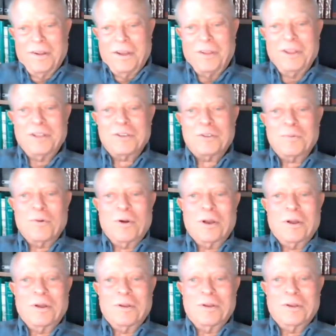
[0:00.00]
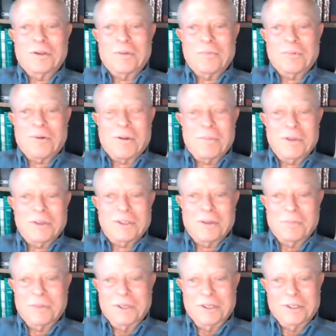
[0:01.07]
I think this morning, probably
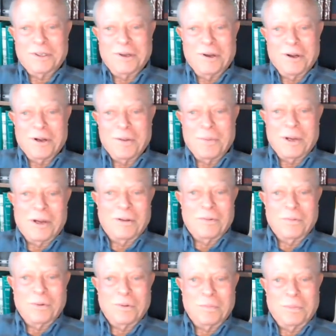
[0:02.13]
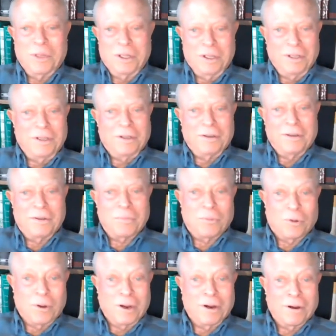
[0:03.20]
something to talk about would be
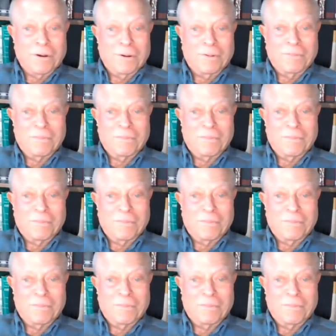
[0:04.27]
prayer.